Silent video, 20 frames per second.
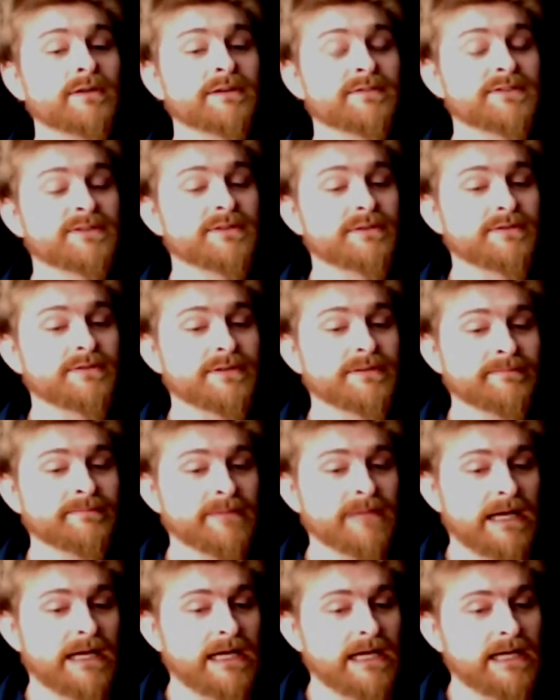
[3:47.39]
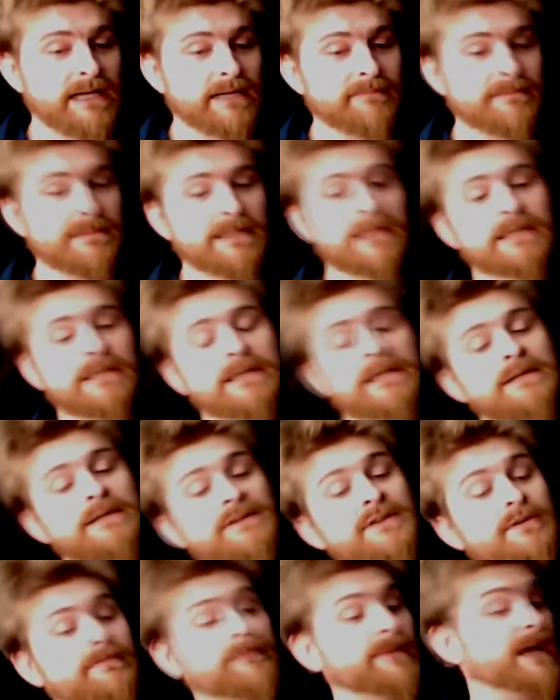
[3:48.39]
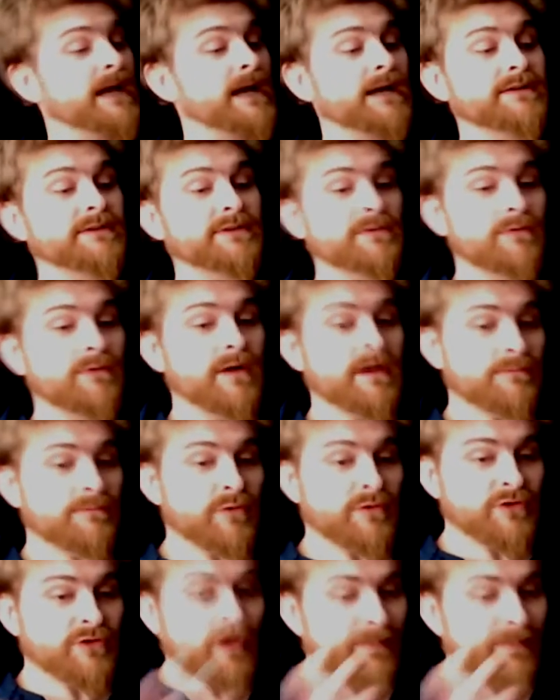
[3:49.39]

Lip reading: only for children. So what